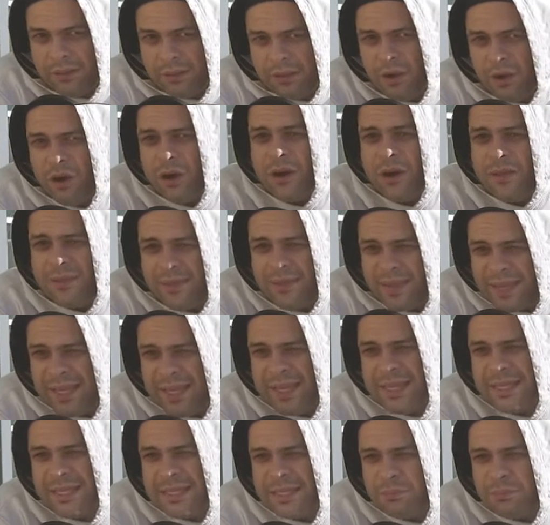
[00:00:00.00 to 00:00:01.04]
are
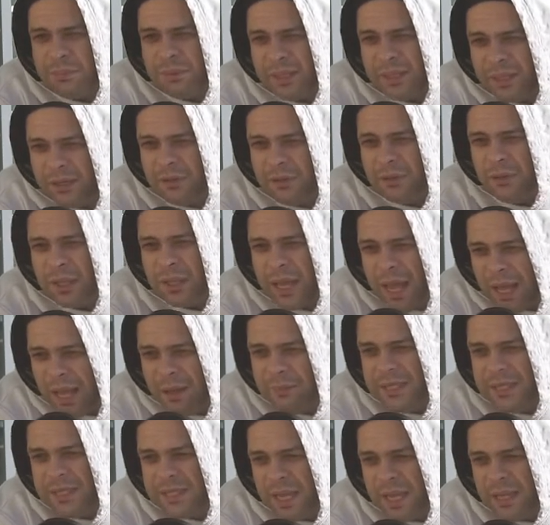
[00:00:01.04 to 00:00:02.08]
these political
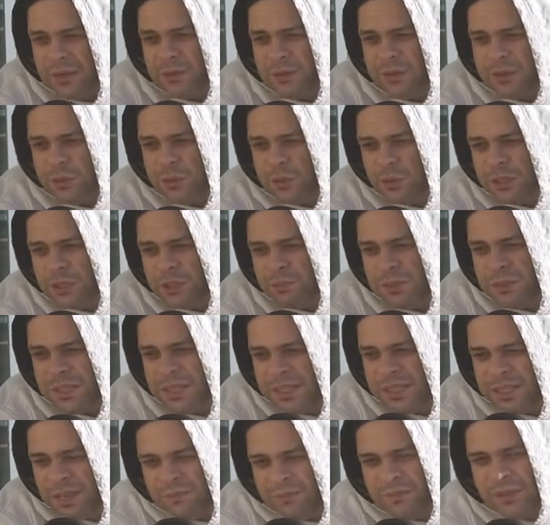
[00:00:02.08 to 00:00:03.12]
commentators who are
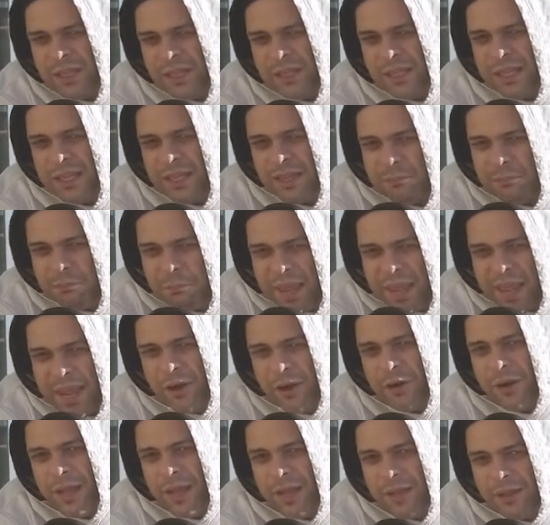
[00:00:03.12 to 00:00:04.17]
specifically
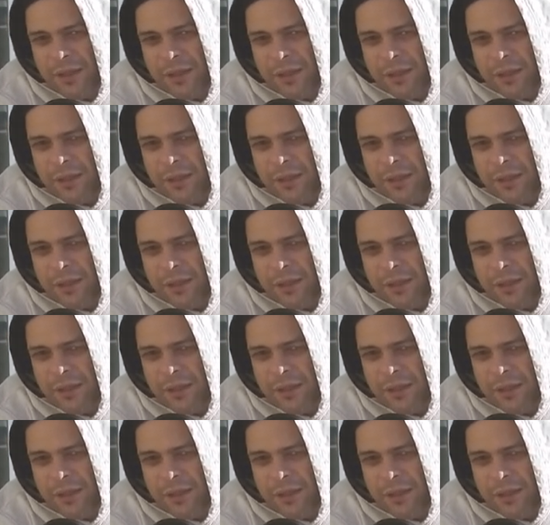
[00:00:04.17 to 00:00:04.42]
comparing